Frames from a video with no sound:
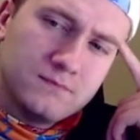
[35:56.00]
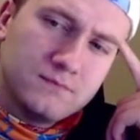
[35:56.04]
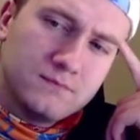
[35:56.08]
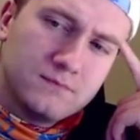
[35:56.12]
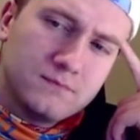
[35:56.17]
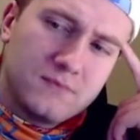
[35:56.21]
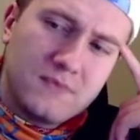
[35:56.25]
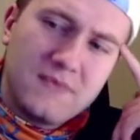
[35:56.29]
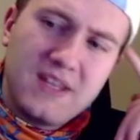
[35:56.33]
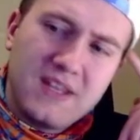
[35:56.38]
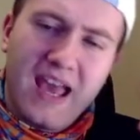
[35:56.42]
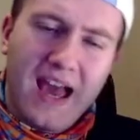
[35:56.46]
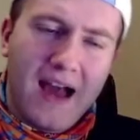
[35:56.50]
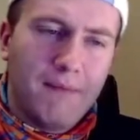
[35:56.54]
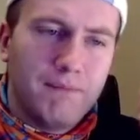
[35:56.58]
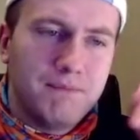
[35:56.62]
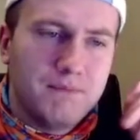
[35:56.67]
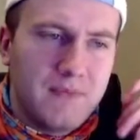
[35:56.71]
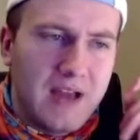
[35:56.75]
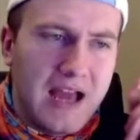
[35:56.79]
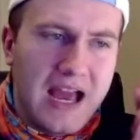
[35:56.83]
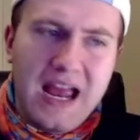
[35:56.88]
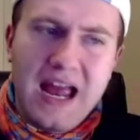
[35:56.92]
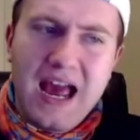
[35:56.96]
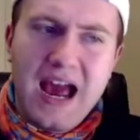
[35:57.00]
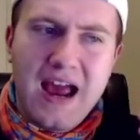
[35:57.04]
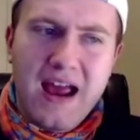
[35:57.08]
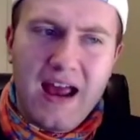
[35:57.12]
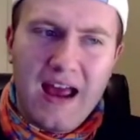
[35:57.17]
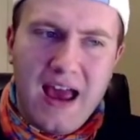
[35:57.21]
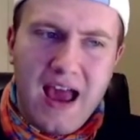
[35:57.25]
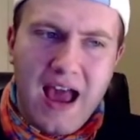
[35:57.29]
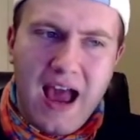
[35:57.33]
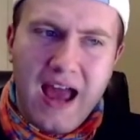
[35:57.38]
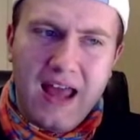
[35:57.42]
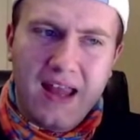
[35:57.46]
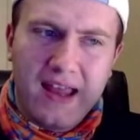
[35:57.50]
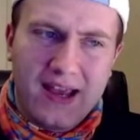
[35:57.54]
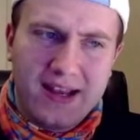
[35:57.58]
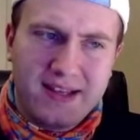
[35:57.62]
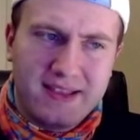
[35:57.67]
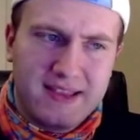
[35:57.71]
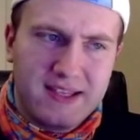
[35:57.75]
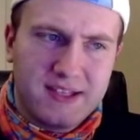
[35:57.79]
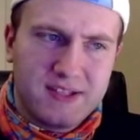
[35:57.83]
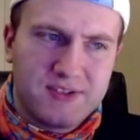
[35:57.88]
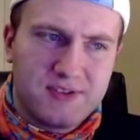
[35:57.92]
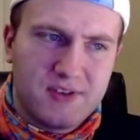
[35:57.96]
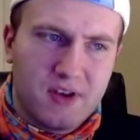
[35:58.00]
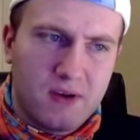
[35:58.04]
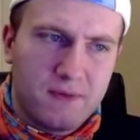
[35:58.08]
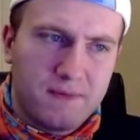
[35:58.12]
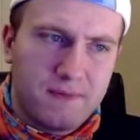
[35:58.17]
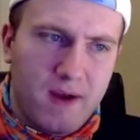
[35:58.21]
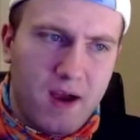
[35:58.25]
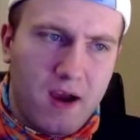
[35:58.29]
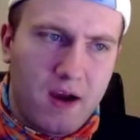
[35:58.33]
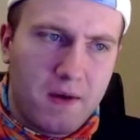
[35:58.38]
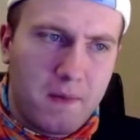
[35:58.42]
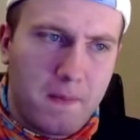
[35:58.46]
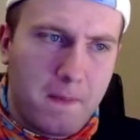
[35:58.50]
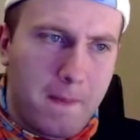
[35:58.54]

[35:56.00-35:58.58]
Yeah. I like this so far.